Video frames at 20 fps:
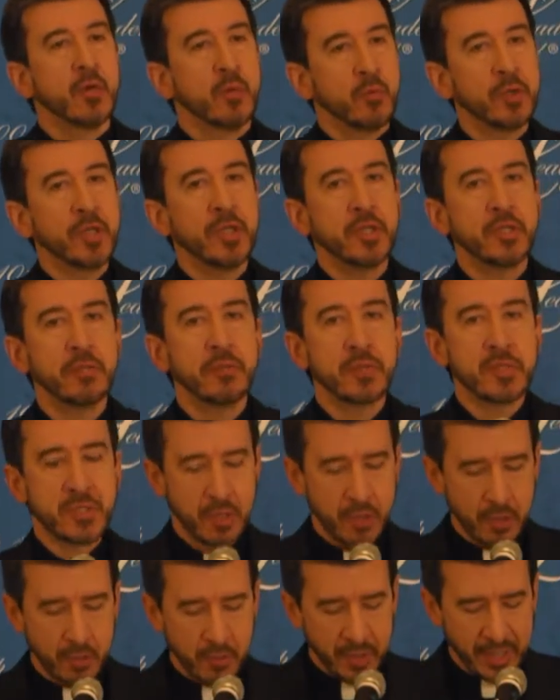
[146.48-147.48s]
we do
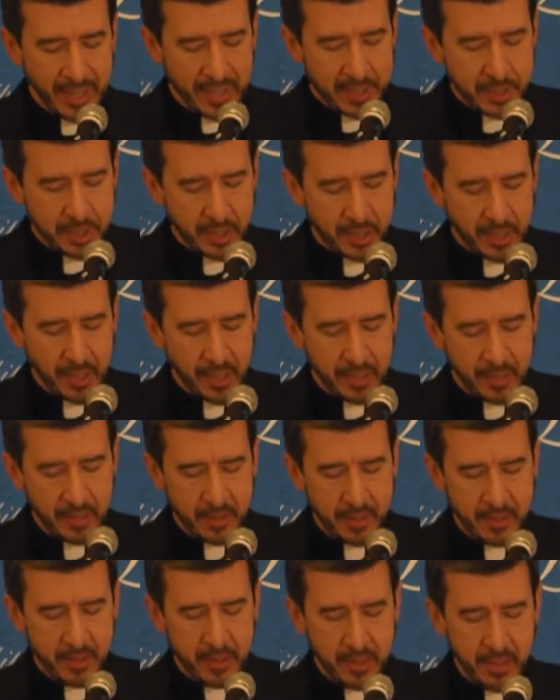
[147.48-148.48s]
so
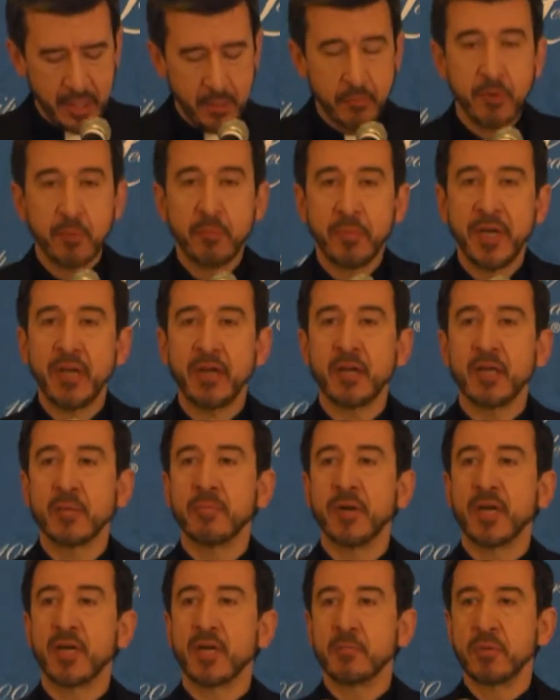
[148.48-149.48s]
educated and prepared
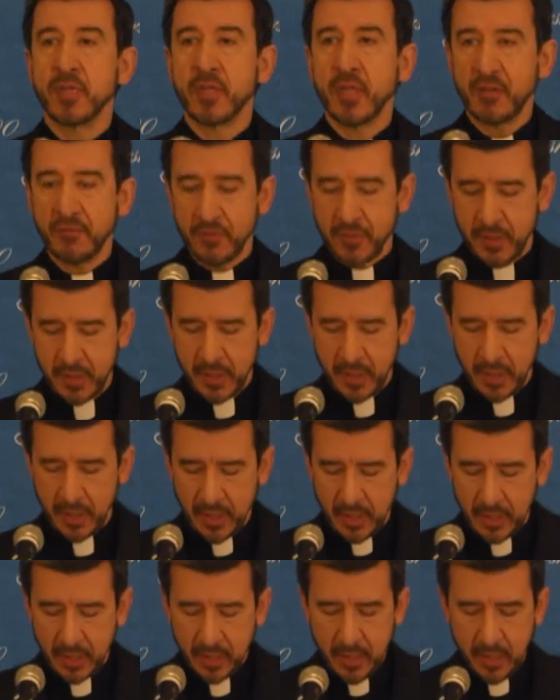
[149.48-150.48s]
by our beloved
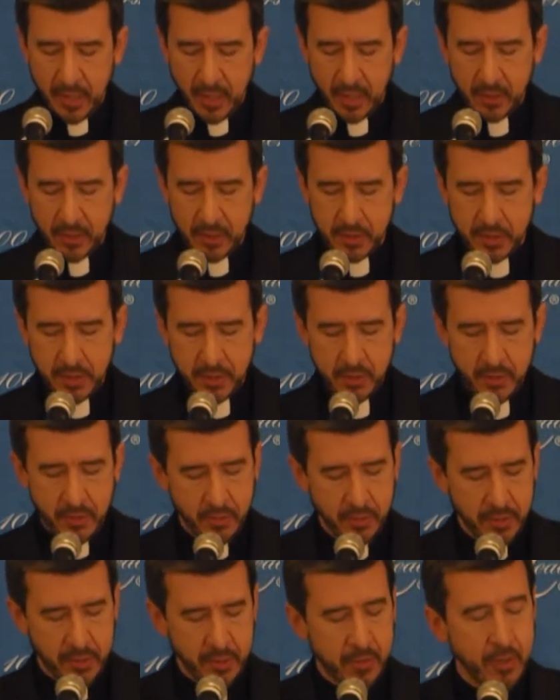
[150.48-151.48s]
Hellenic College and
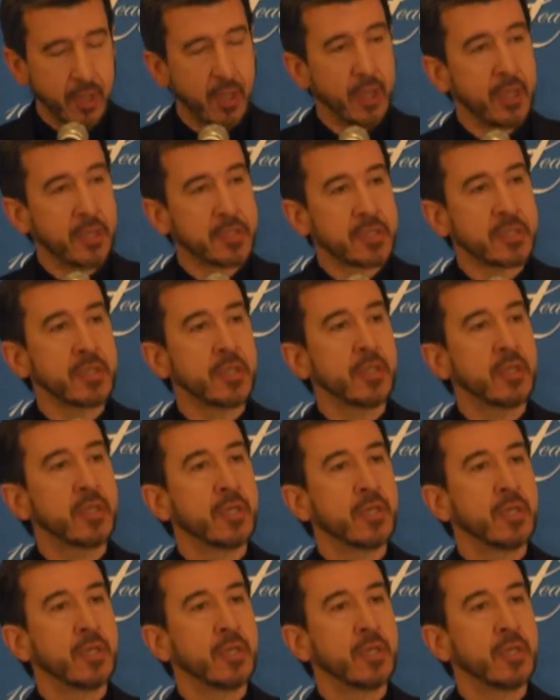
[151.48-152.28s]
Holy Cross,